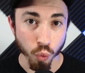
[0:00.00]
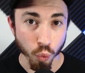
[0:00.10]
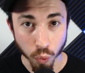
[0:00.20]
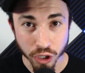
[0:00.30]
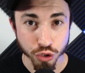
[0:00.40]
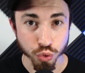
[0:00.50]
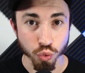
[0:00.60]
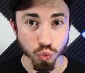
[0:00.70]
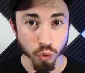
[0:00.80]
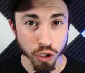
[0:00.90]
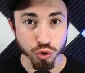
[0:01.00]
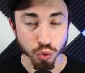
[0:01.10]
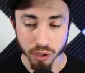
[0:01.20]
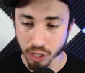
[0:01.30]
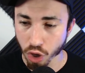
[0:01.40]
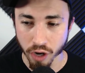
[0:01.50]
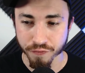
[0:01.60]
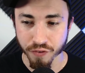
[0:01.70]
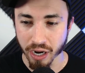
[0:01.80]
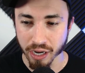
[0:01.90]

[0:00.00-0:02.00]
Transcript: what a duel. What a duel. They're a lot of fun.